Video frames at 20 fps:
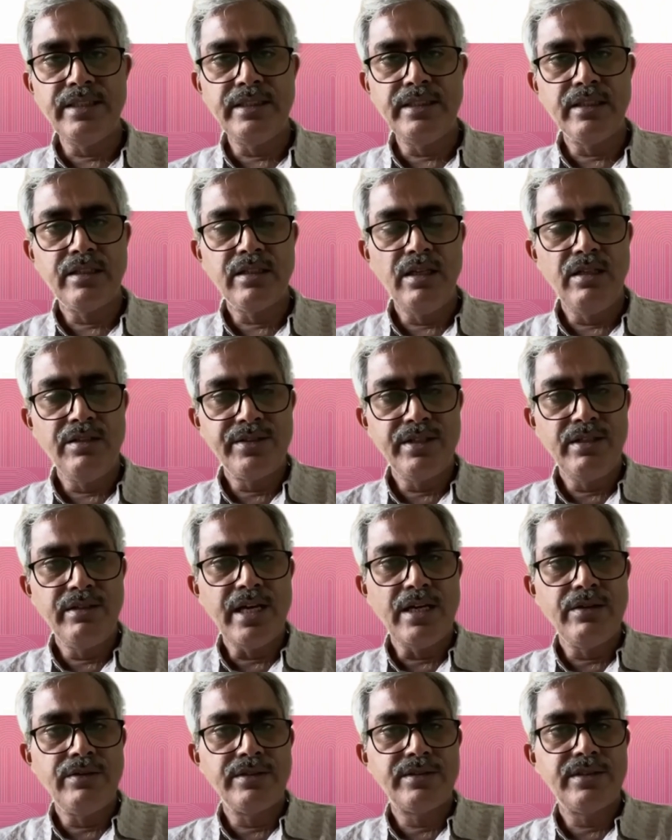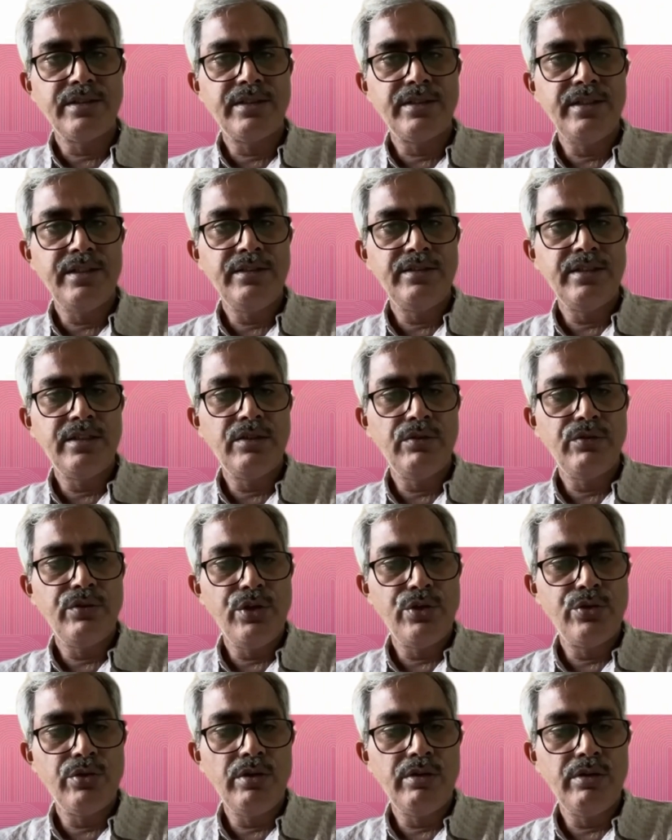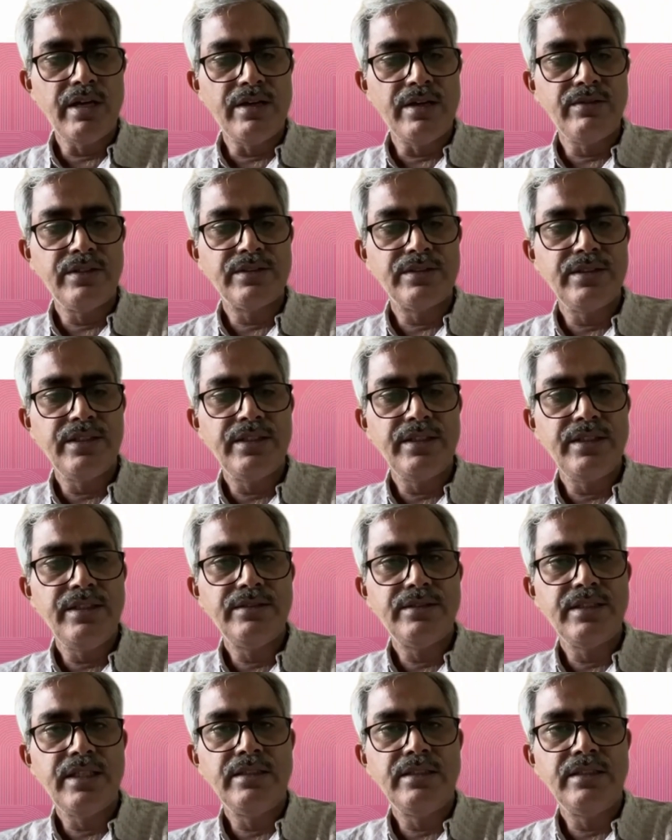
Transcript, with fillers: then the cultural diversities, then the visual diversities,